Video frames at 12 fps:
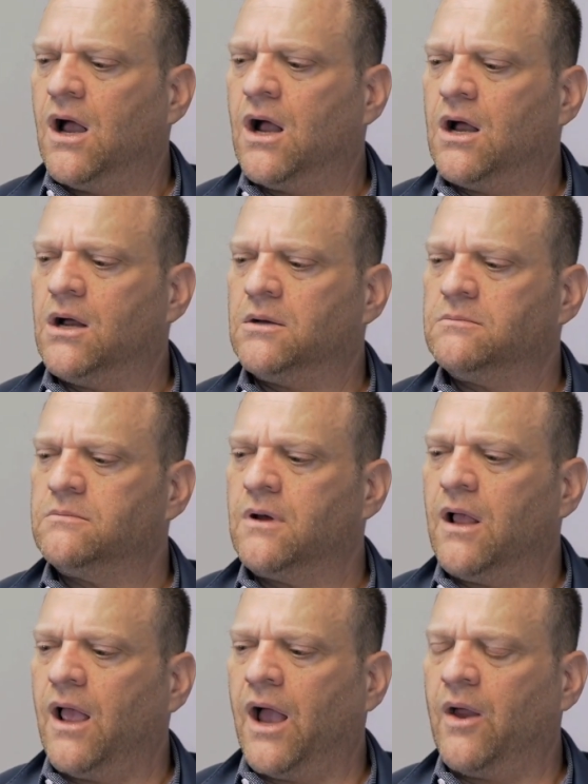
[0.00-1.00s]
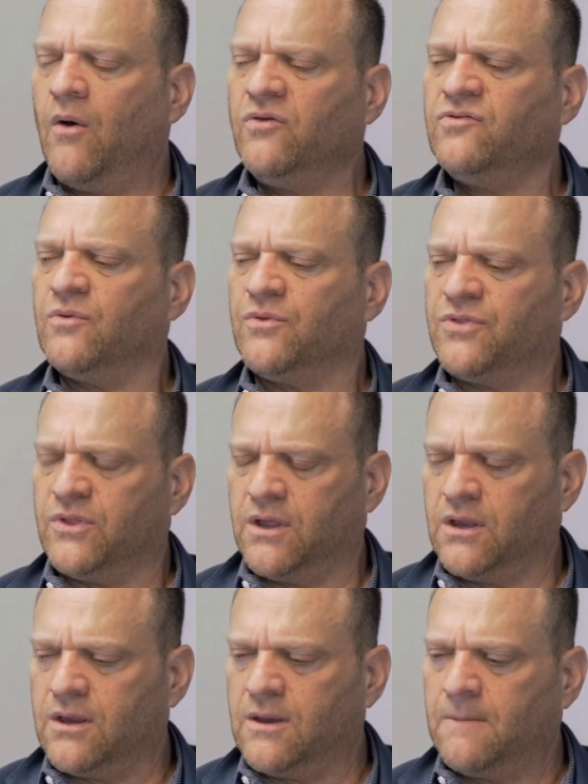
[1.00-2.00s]
Um, I also
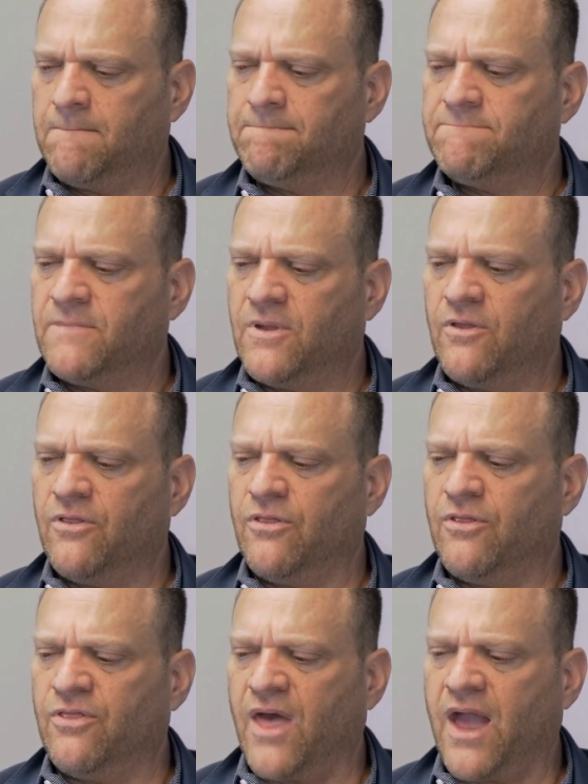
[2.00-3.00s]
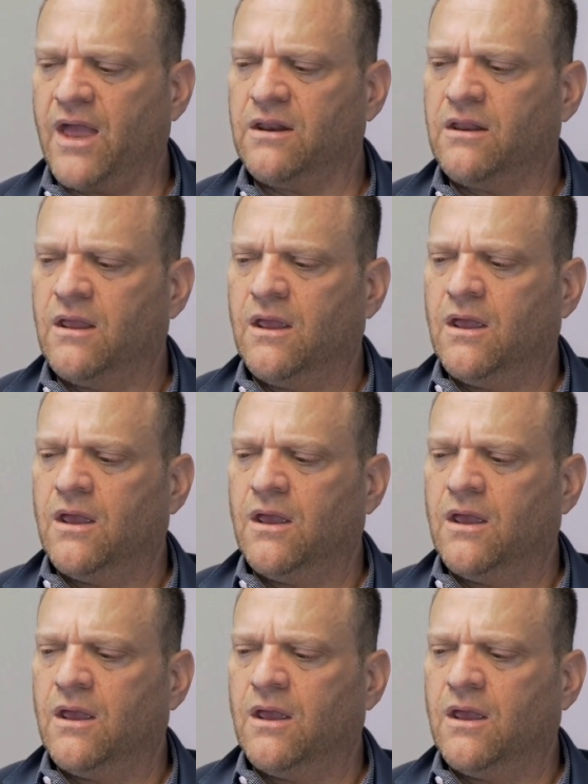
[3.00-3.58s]
think that